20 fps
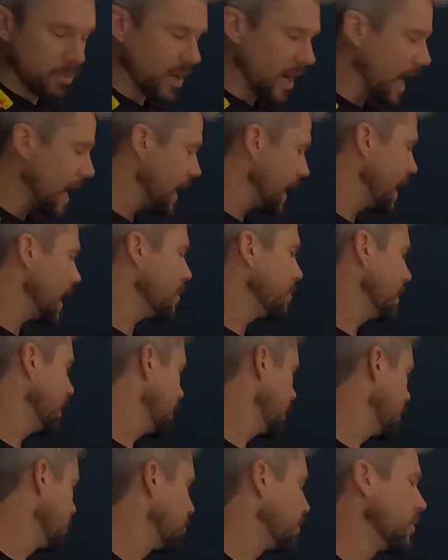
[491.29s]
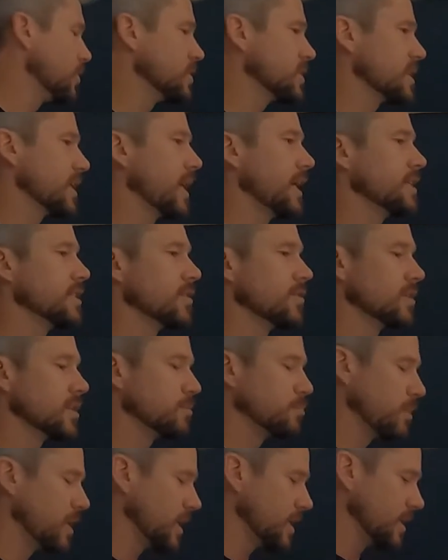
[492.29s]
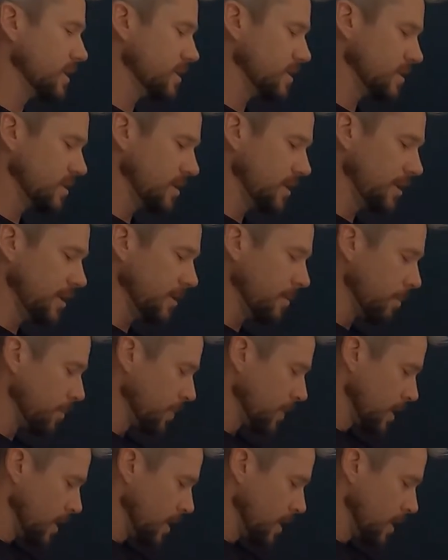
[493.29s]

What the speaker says: but I am hitting both sides of this bucket seat.